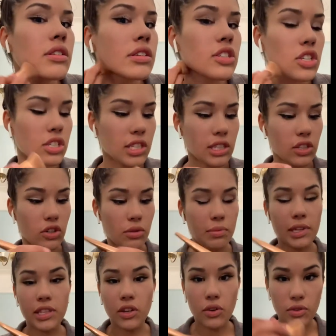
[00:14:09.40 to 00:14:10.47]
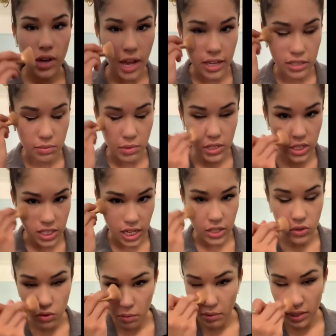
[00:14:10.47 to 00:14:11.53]
Just a little bit though, not as much as I
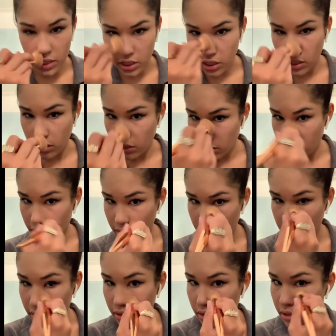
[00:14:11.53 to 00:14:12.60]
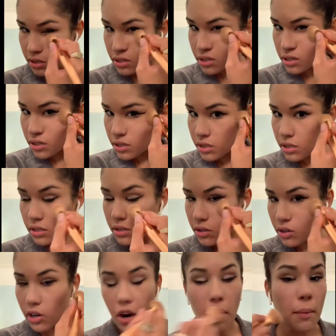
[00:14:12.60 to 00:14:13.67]
do on my cheeks
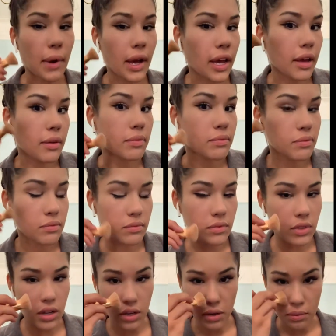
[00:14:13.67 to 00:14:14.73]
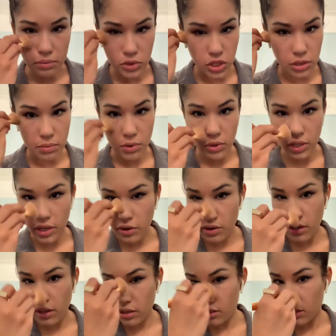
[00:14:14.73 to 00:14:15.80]
or on my um, cheekbone
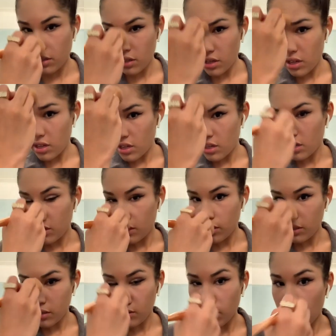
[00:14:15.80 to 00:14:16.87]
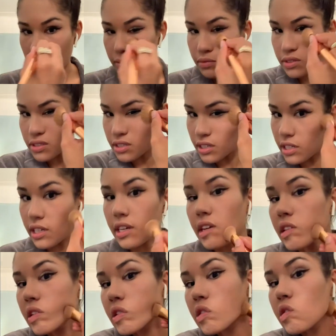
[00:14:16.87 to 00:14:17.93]
area. So I'm just going to
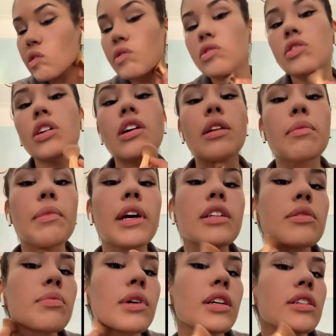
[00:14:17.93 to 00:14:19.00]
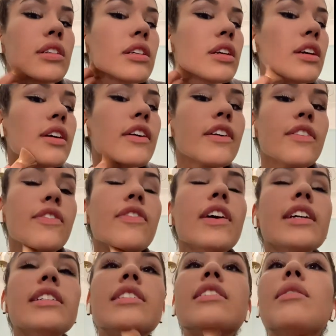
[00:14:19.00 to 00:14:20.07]
kind of try to match my
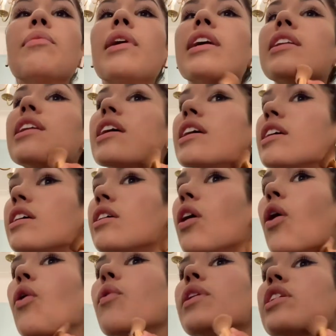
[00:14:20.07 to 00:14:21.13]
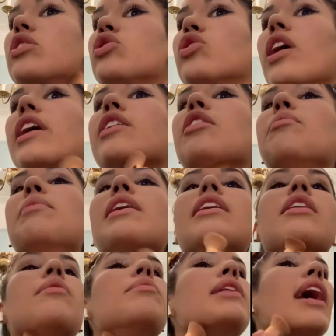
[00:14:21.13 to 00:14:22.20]
face to my neck. Always drag your
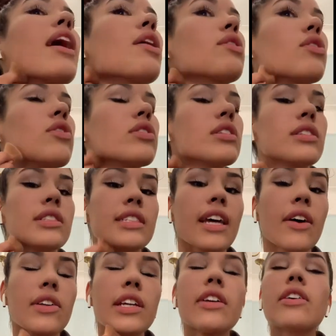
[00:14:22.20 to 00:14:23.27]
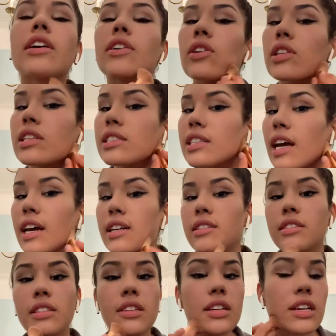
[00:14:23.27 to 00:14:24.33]
makeup down on down here and on the sides.